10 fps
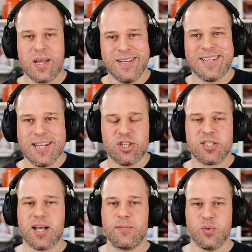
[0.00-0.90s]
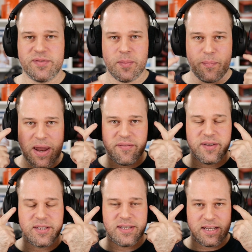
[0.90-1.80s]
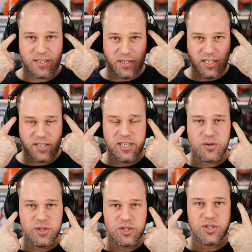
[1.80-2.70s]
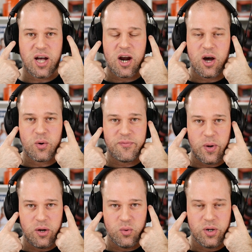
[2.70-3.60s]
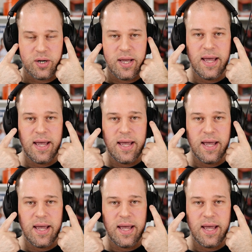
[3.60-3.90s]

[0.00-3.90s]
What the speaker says: And then it just comes with the benefit that these ear cushions are out of velour,